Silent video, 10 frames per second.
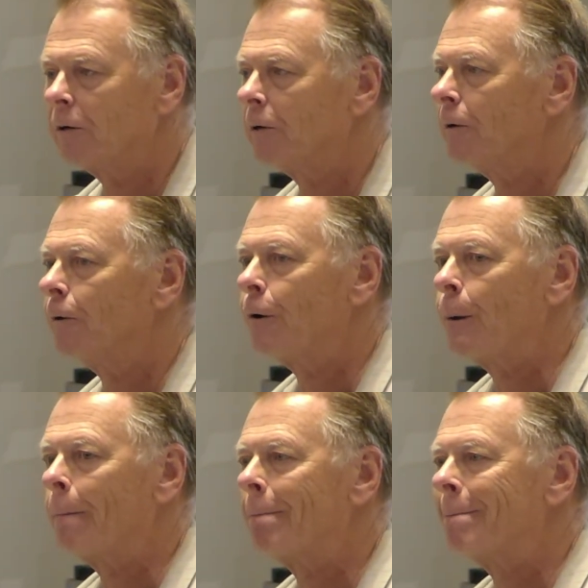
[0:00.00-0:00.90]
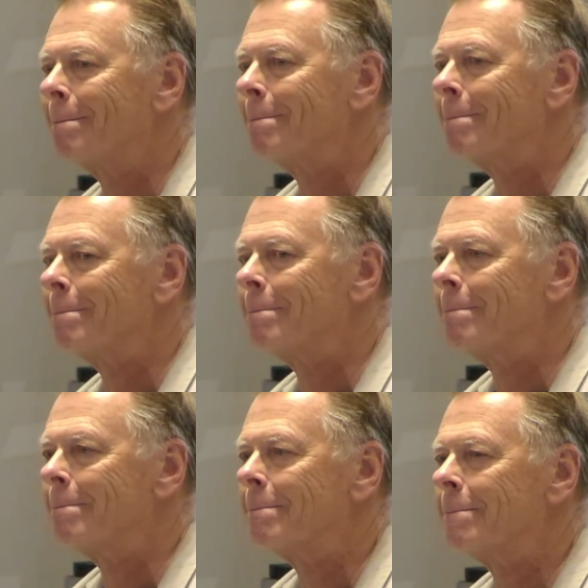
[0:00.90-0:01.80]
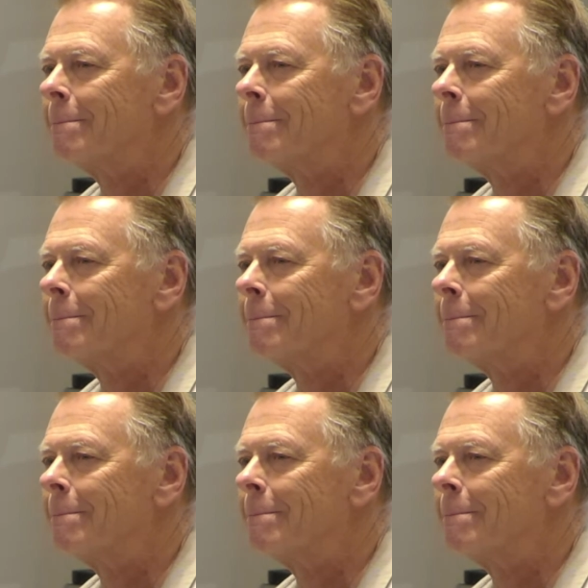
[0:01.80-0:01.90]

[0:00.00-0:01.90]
(silence)